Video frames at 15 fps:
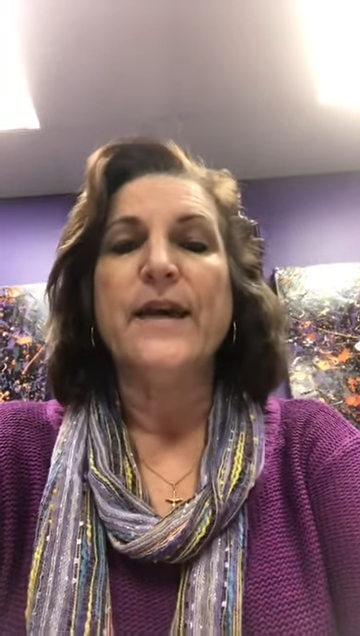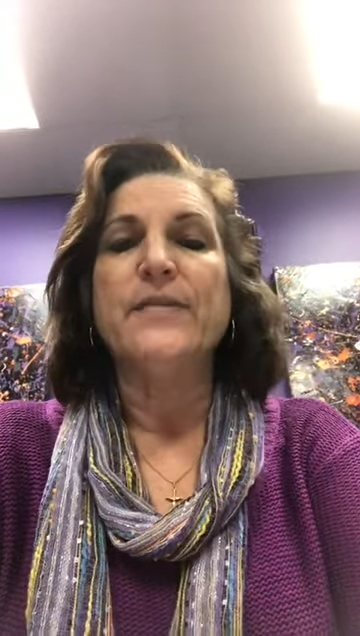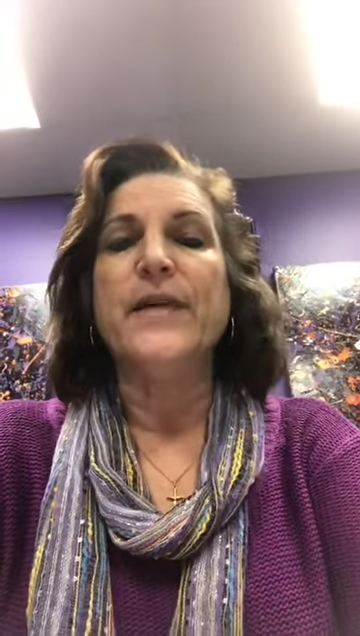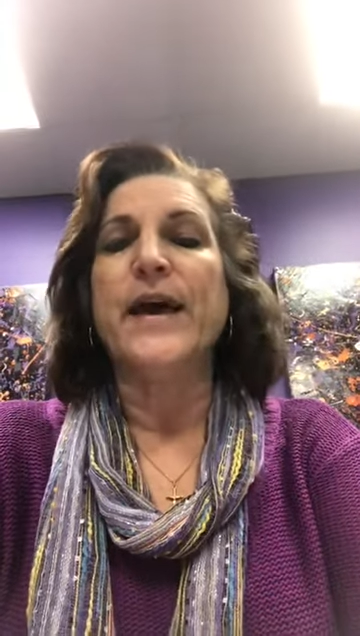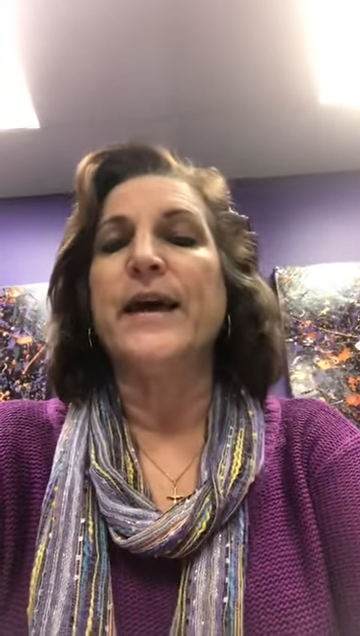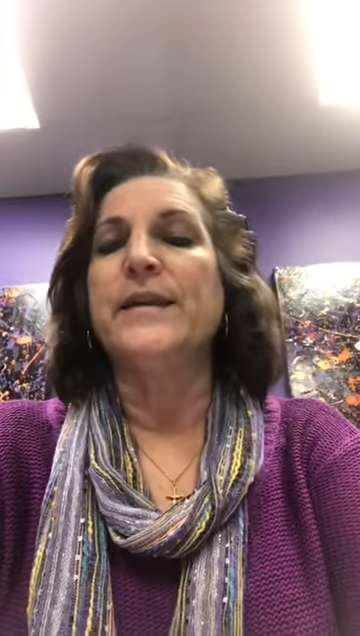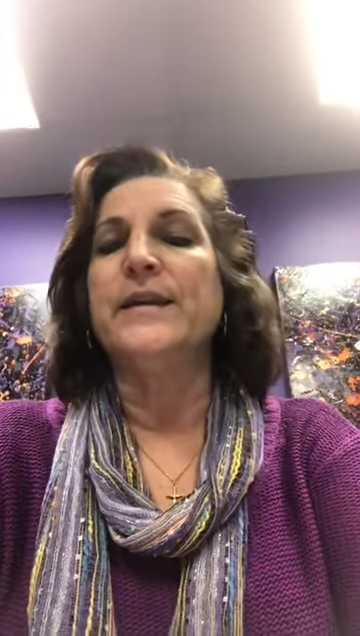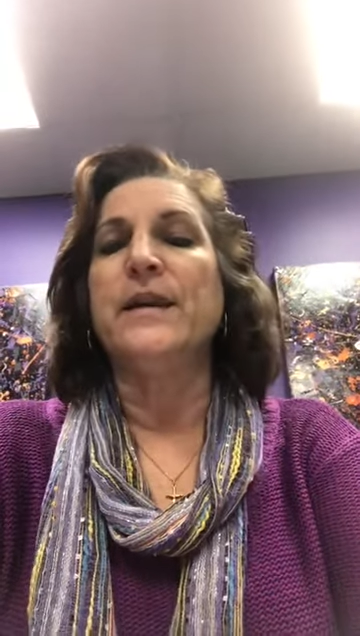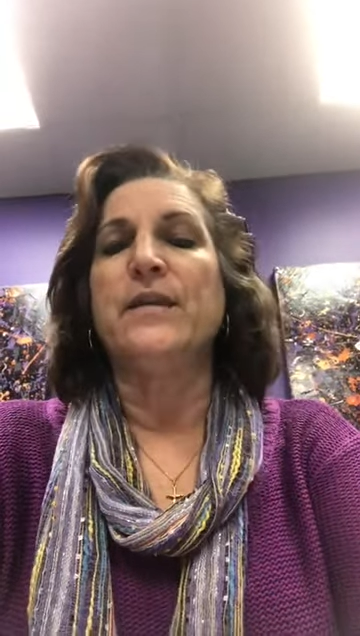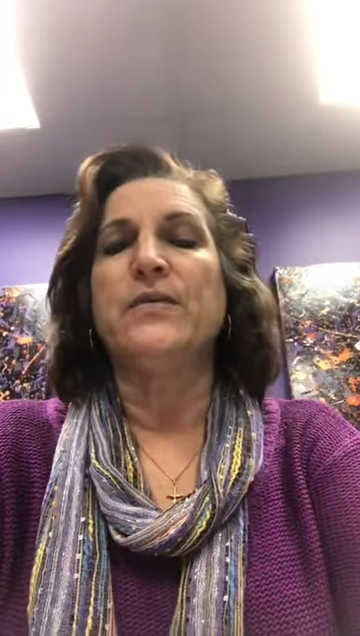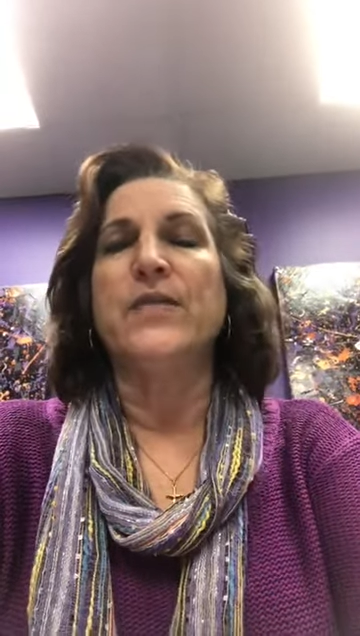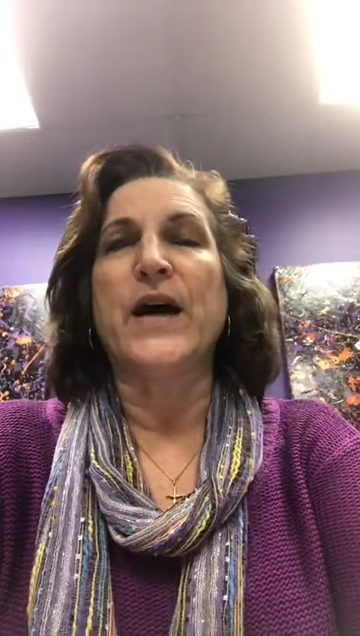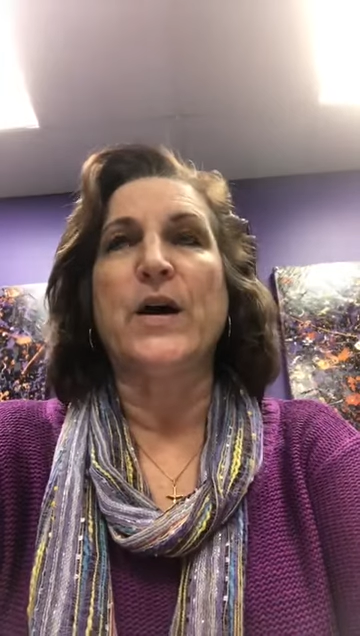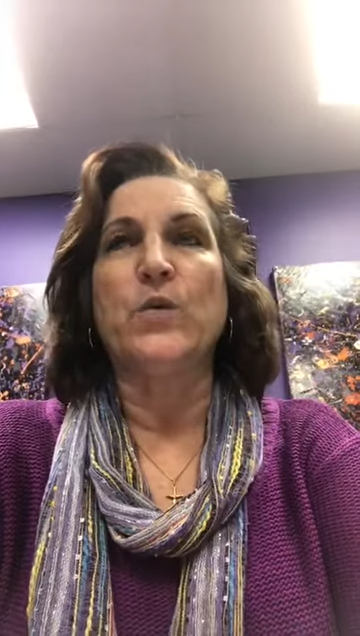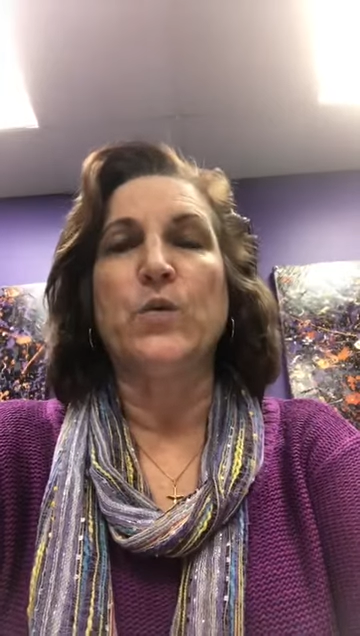then
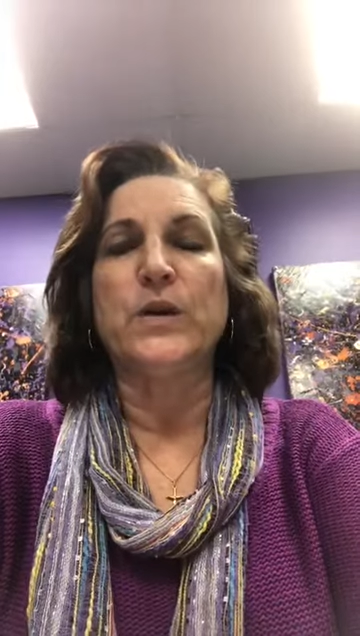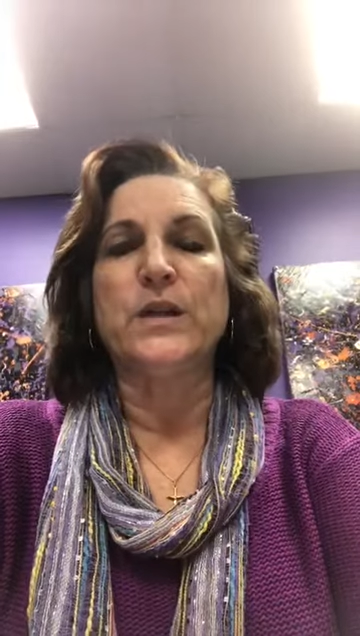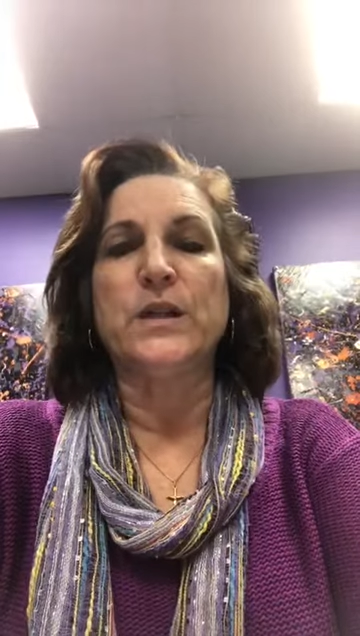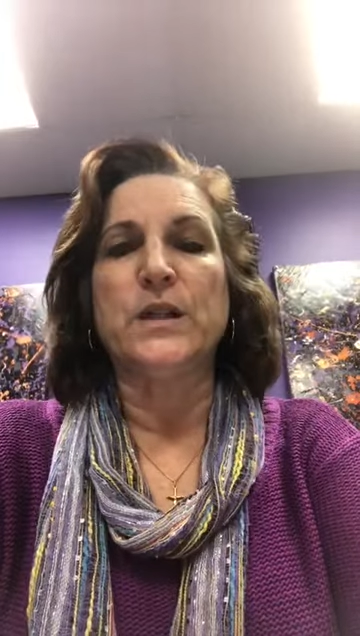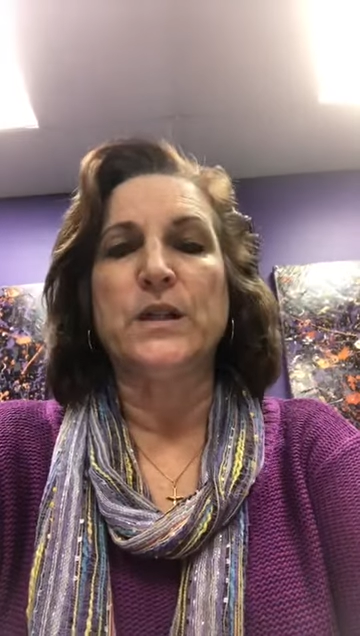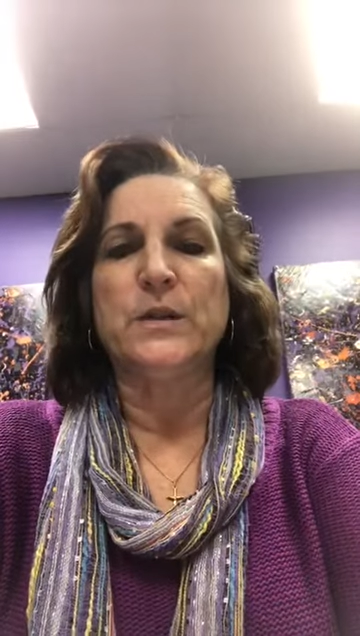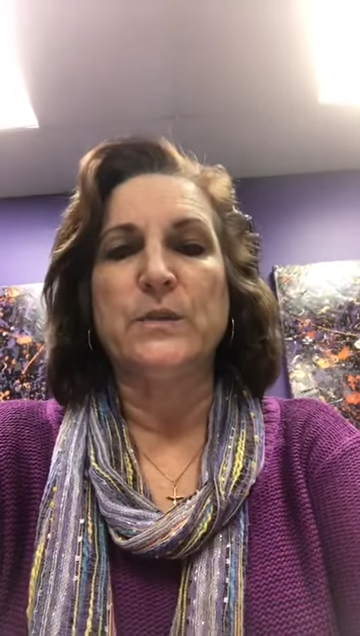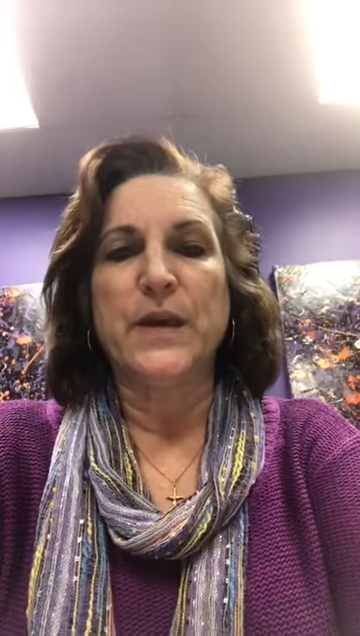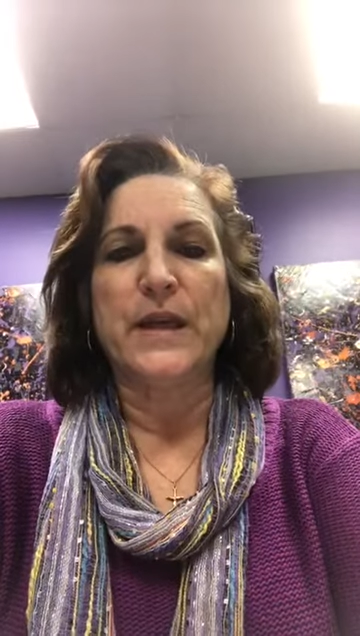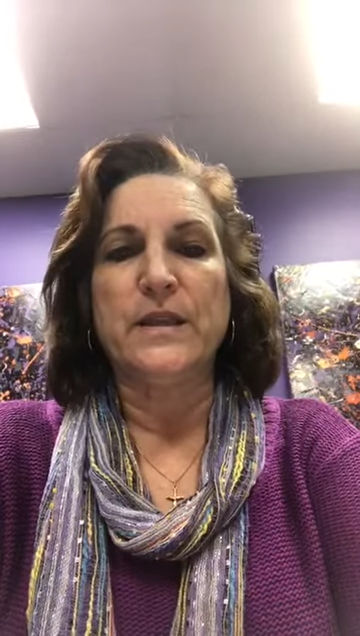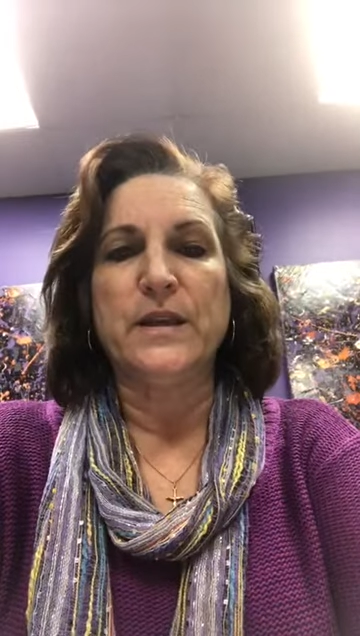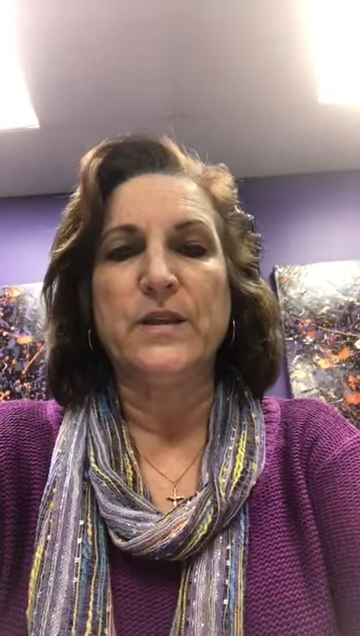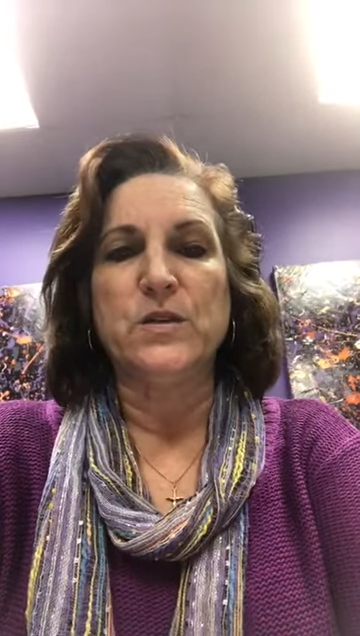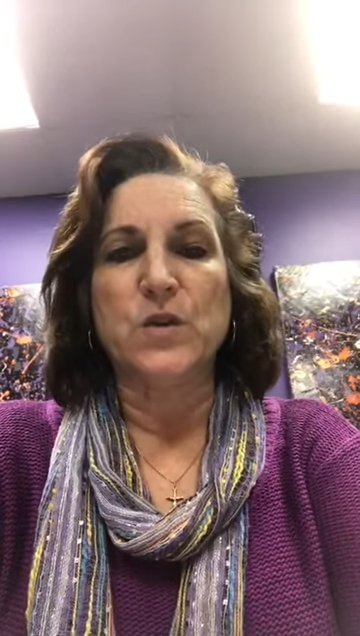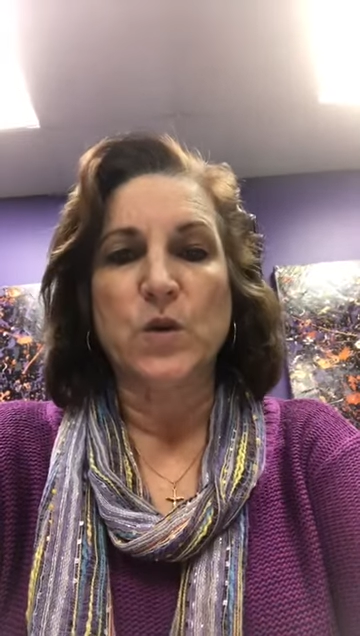that will make
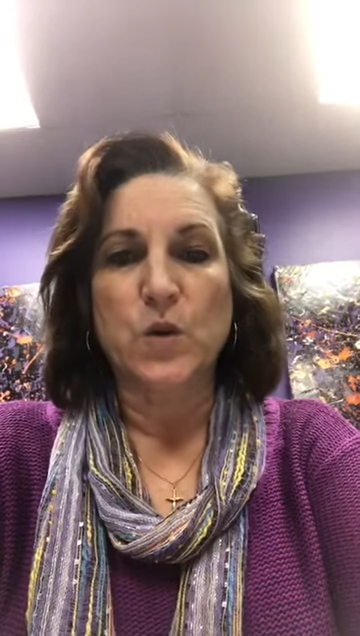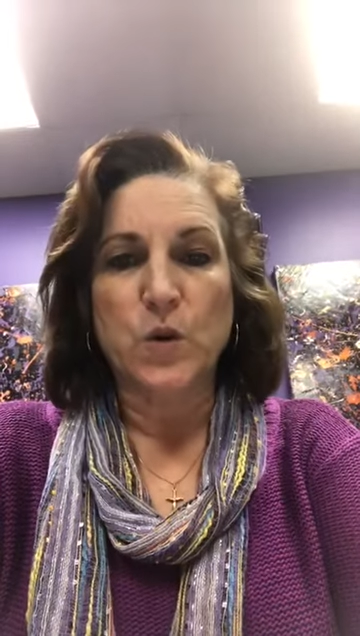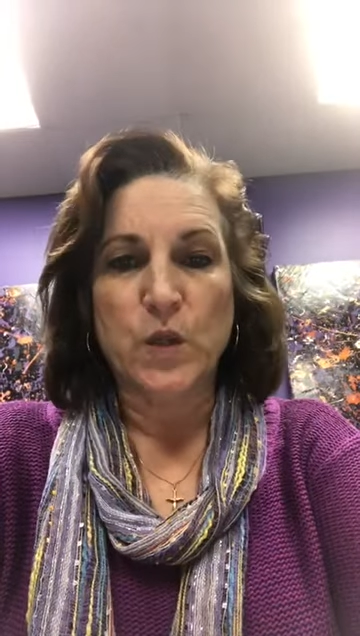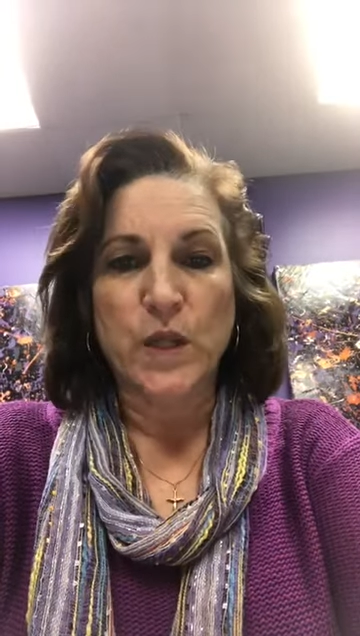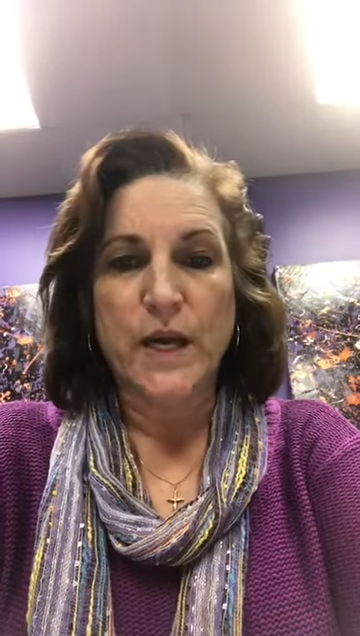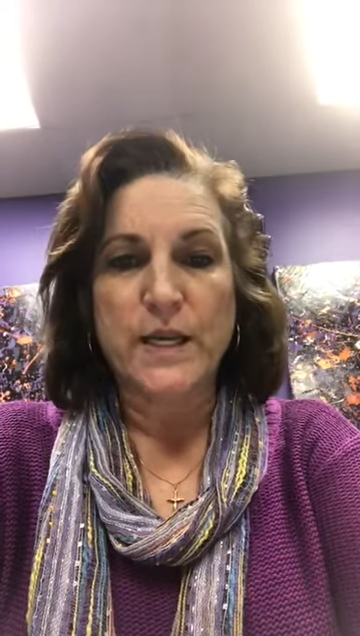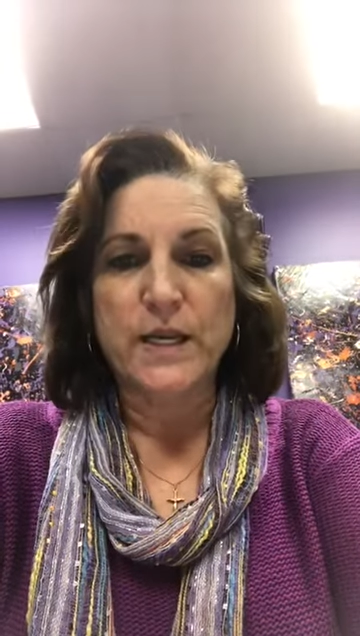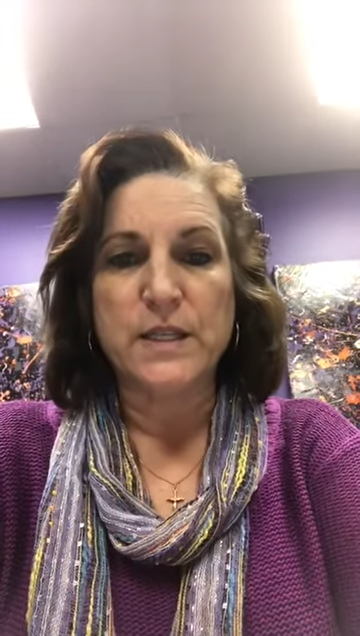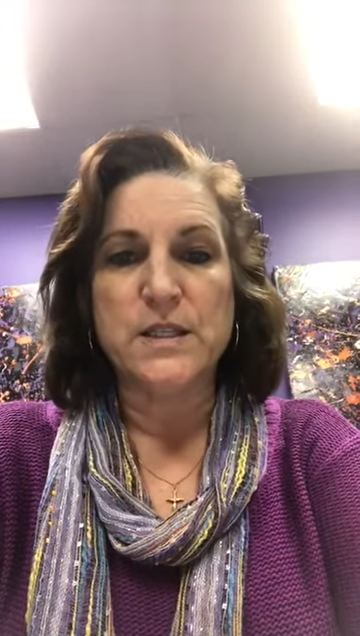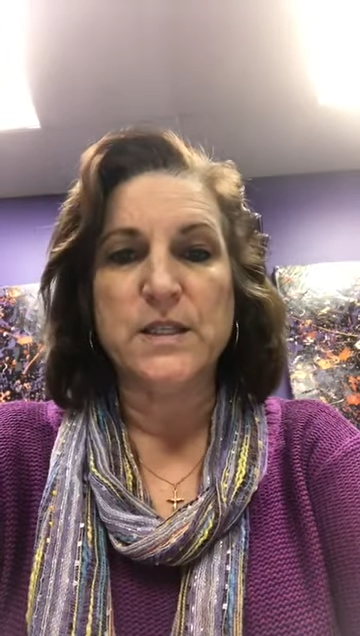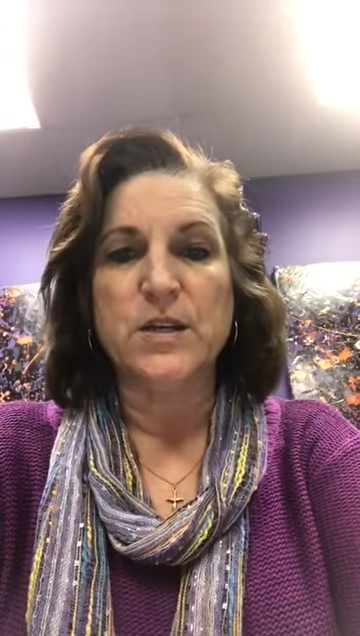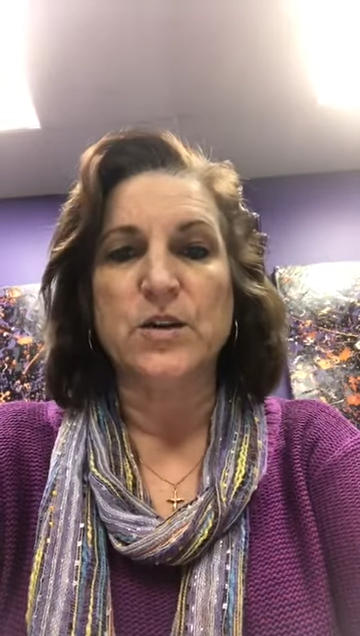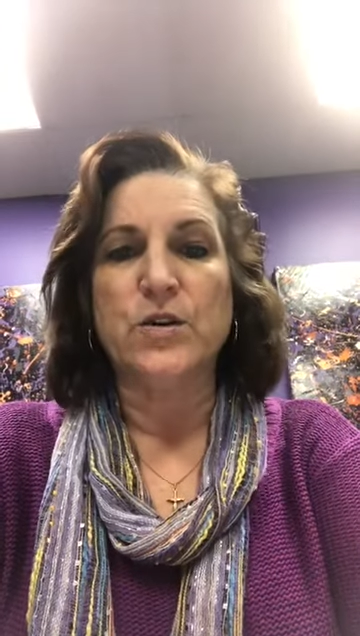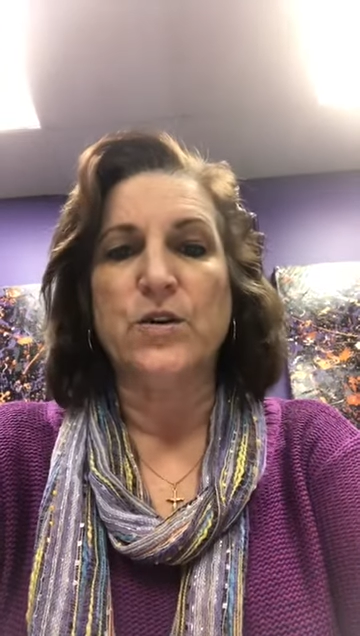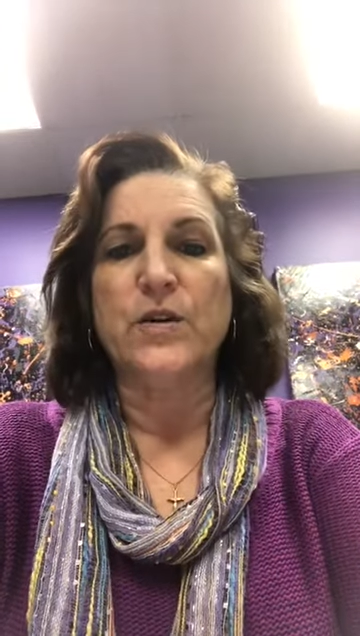things a whole lot
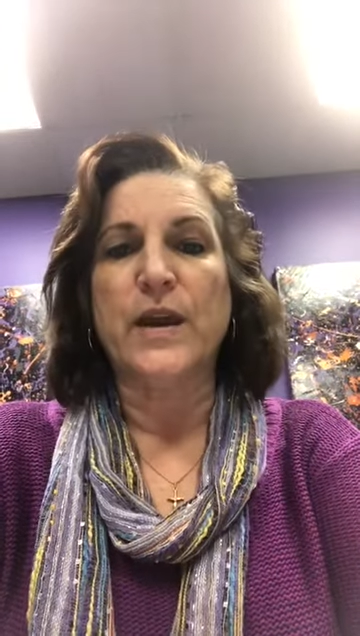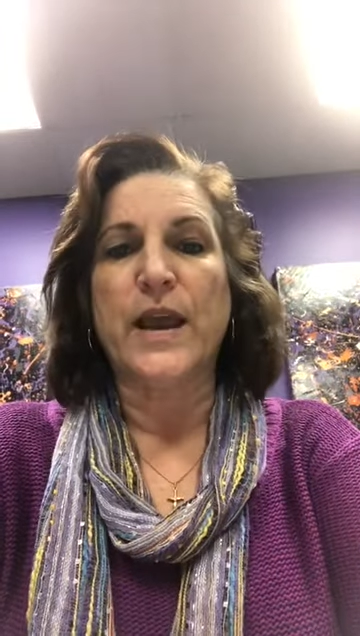easier,